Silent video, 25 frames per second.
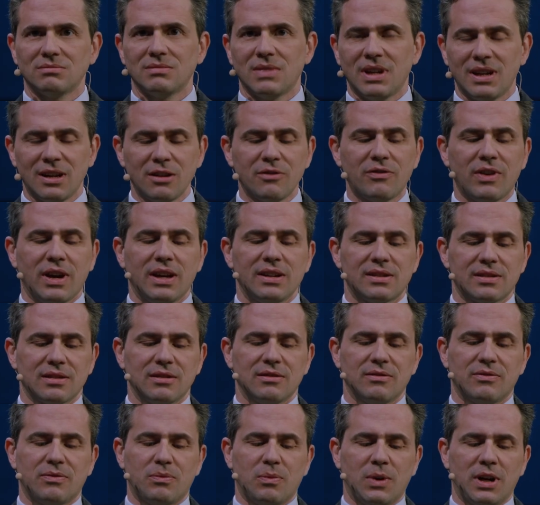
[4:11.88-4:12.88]

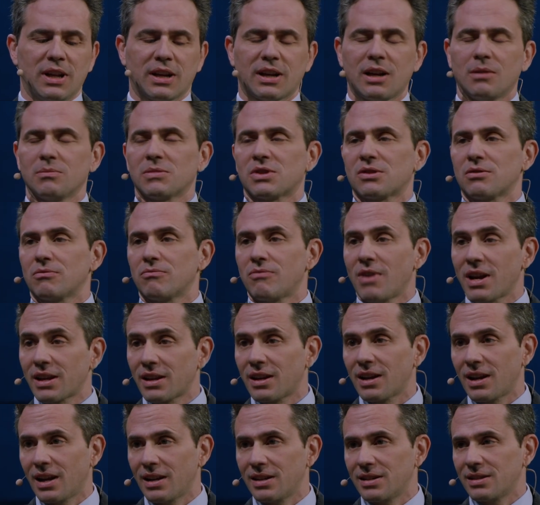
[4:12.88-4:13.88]
innovative when it comes to
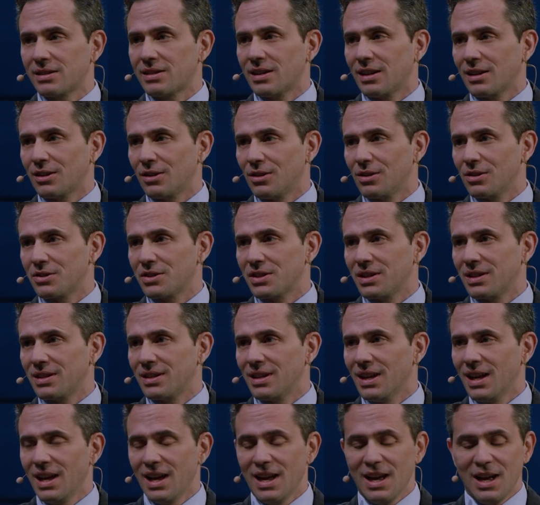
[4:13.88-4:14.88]
regulating technology
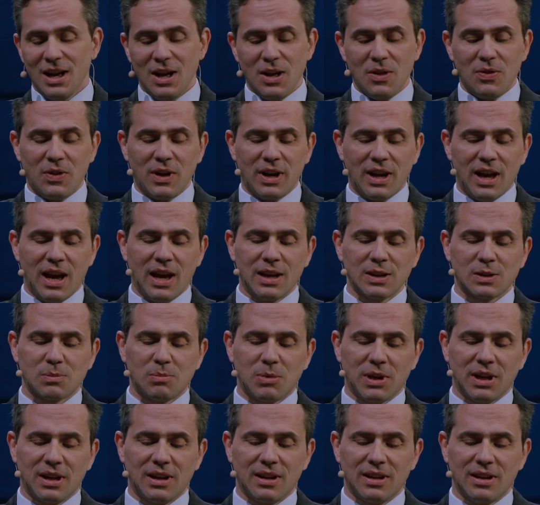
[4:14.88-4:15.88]
than it has
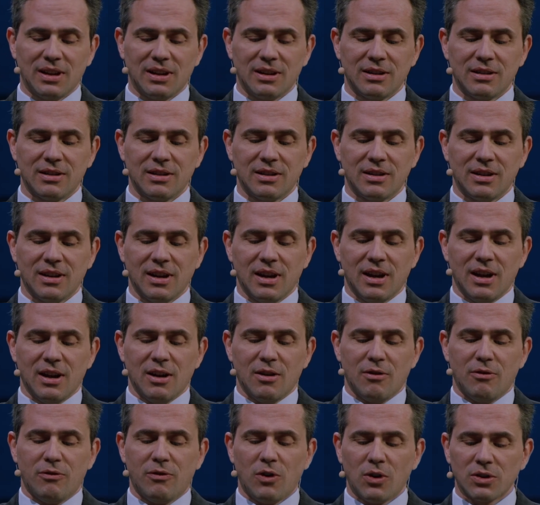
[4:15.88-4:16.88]
been in
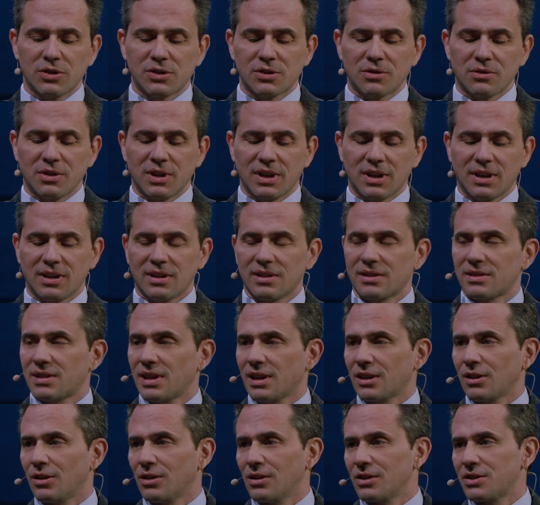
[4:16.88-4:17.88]
fostering
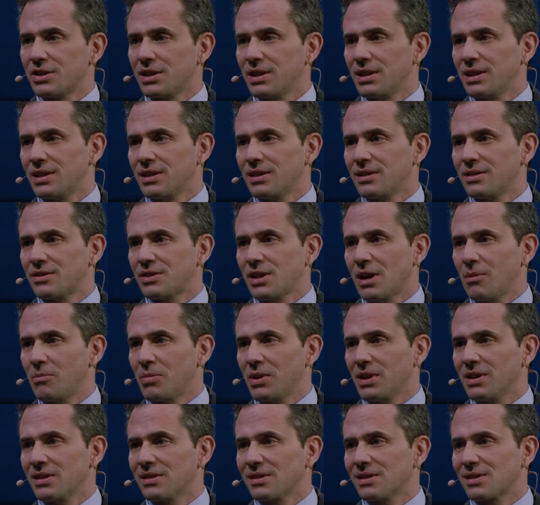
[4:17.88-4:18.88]
technology
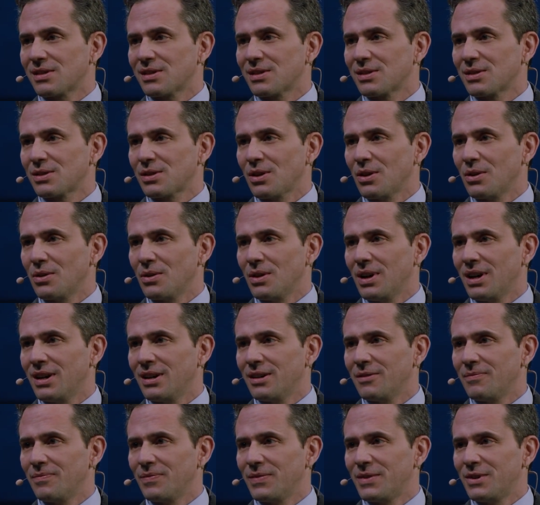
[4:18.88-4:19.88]
champions.
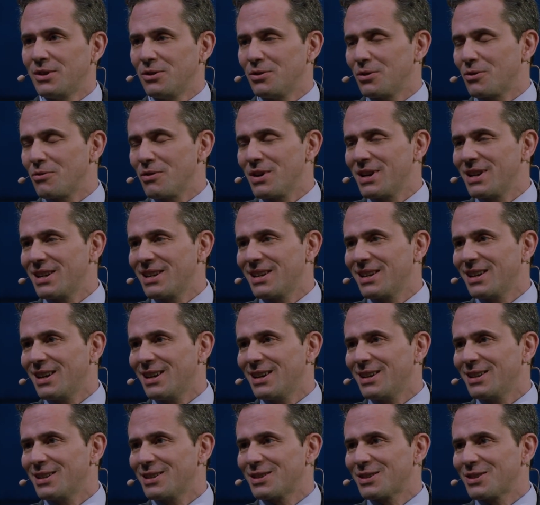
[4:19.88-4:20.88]
So do you agree,
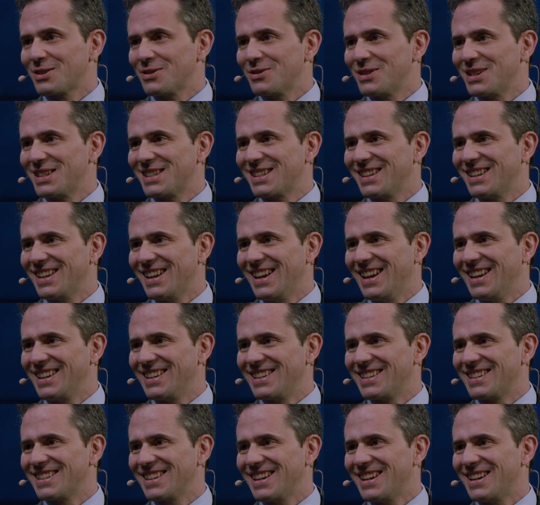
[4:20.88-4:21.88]
Teresa?
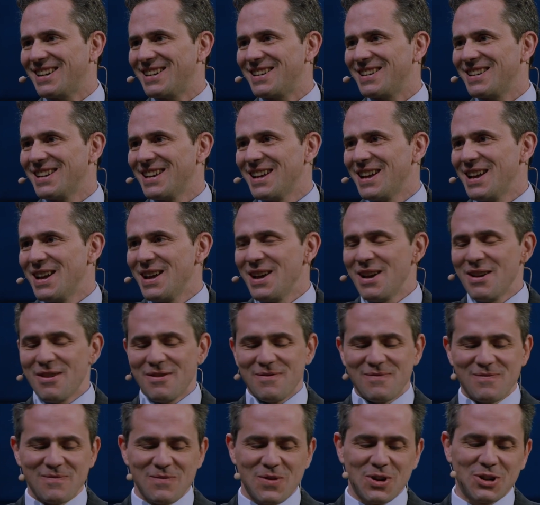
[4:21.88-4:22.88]
And
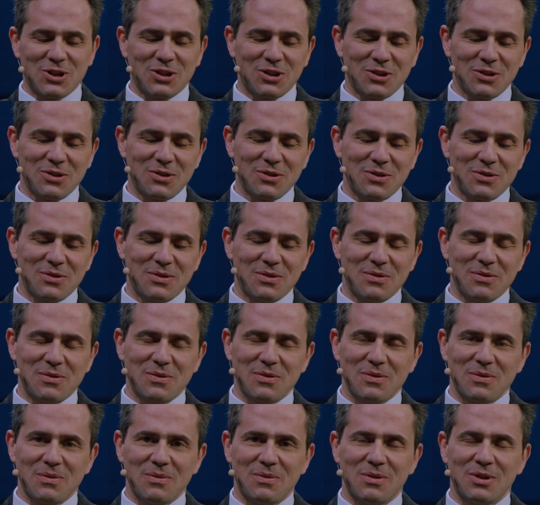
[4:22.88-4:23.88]
would
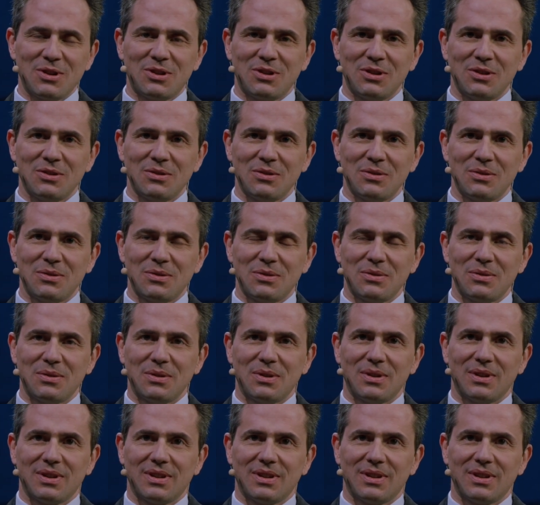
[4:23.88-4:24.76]
you